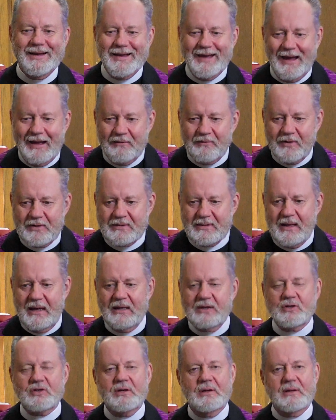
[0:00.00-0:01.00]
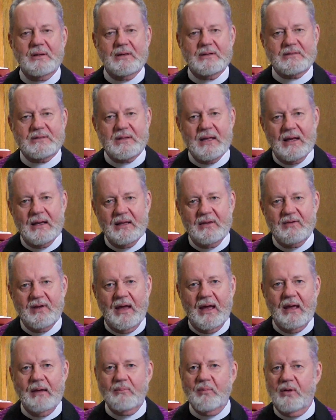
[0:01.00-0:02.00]
conversation, a study
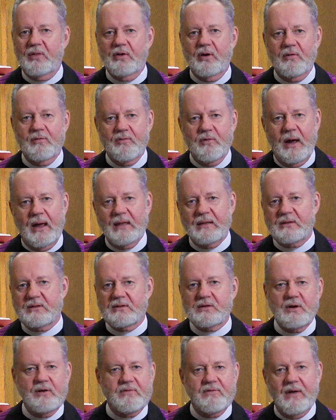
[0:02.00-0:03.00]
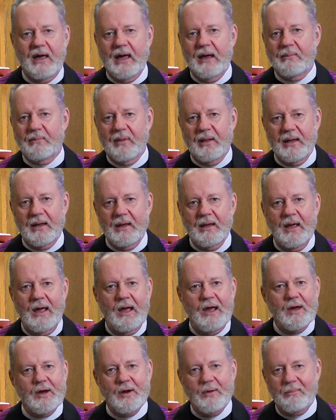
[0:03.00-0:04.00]
time with your friends, your family,
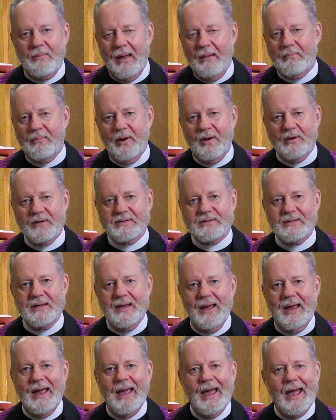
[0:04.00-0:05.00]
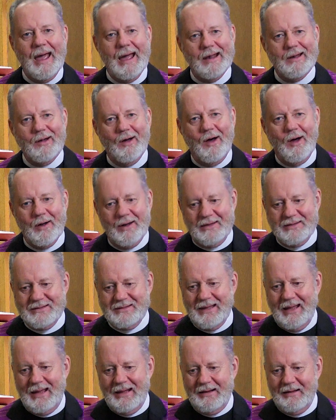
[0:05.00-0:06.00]
your members at
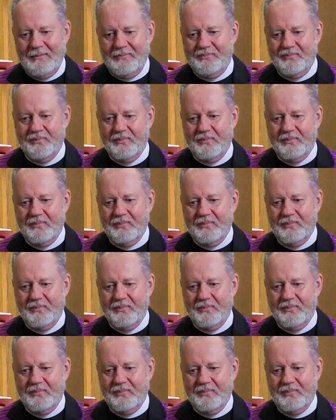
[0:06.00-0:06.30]
Augustana.